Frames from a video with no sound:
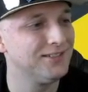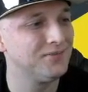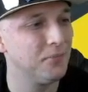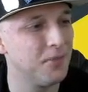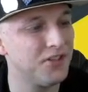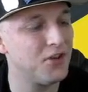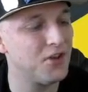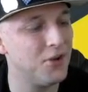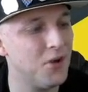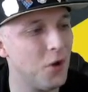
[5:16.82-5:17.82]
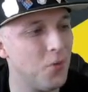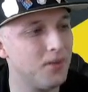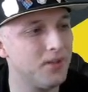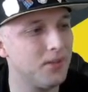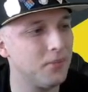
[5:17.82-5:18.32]
Mr. Dude
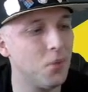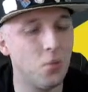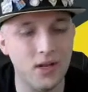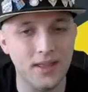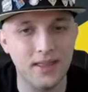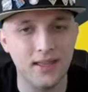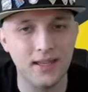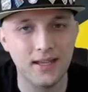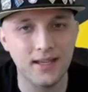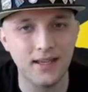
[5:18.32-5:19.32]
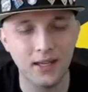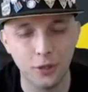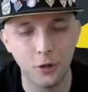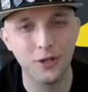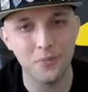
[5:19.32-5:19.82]
opens up with the
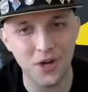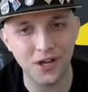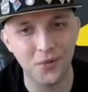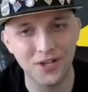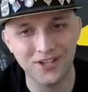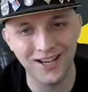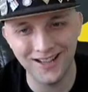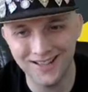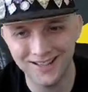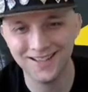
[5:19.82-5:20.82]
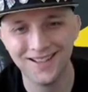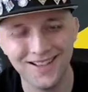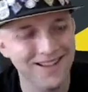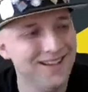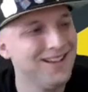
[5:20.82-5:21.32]
Alolan Muck, which
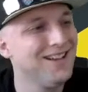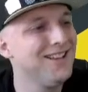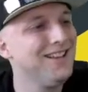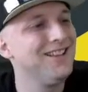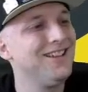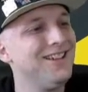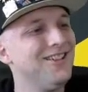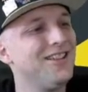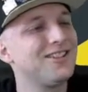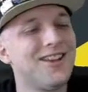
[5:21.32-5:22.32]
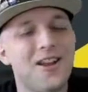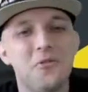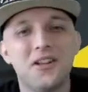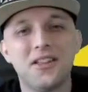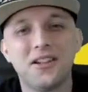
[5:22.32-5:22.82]
you know, that's kind of
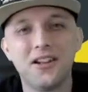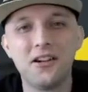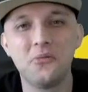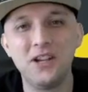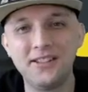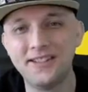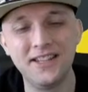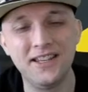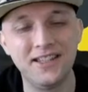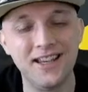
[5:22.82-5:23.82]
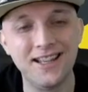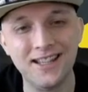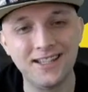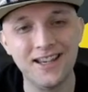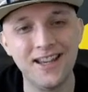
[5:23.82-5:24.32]
one of the glaring weaknesses in
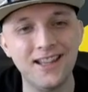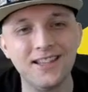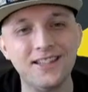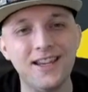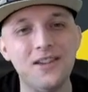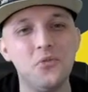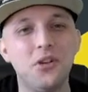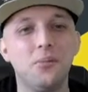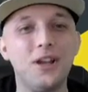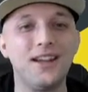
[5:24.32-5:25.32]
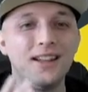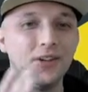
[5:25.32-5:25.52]
this team. When you bring the